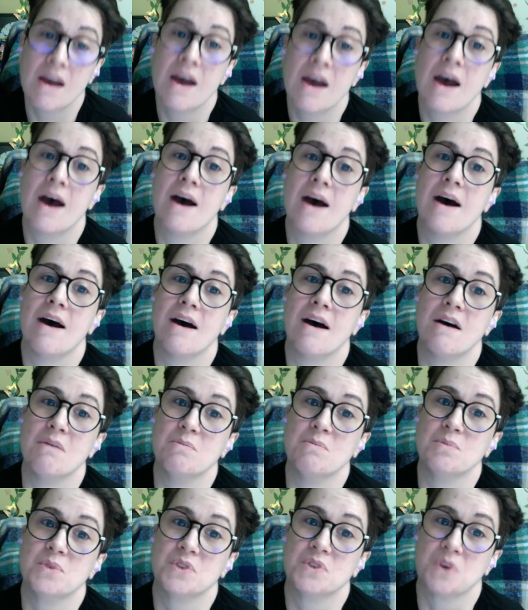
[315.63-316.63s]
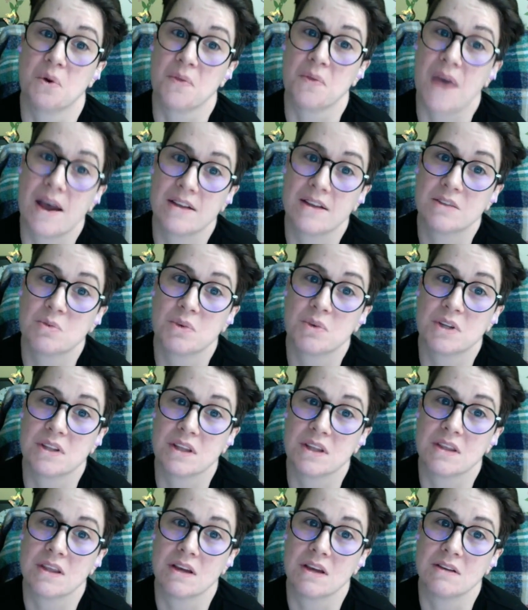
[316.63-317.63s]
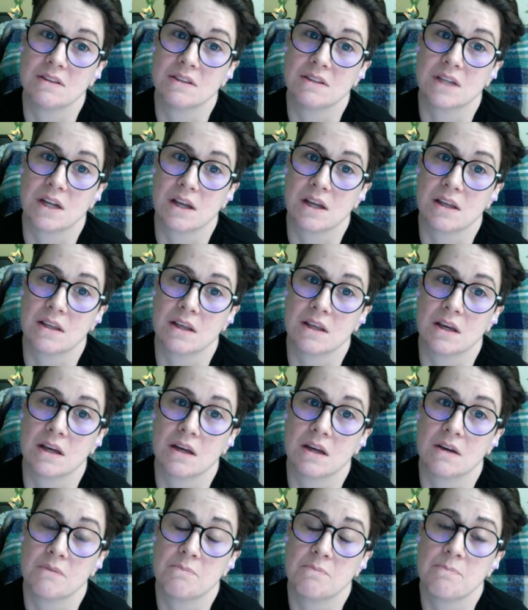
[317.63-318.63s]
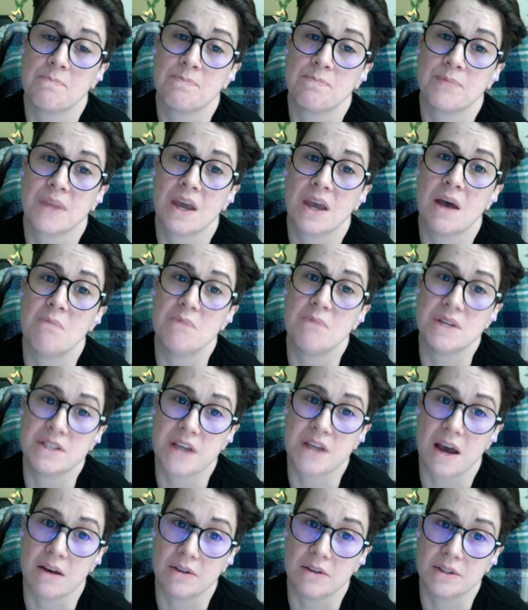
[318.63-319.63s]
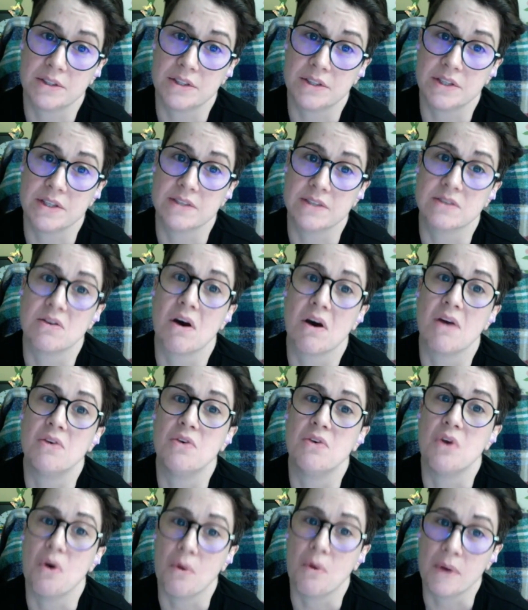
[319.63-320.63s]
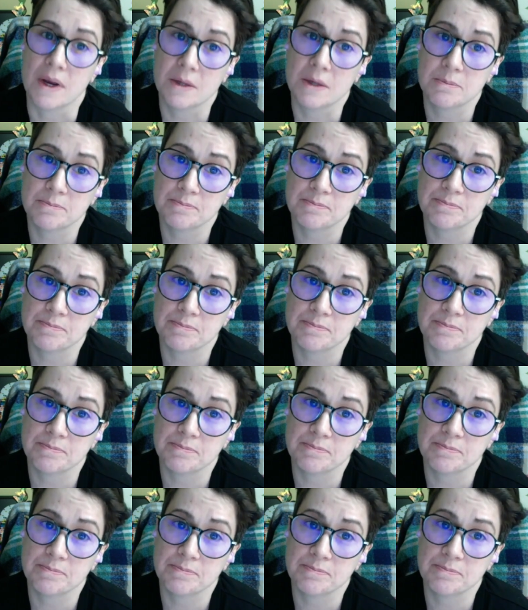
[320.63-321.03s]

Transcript: So that's one of the things that I think can be challenging is not knowing.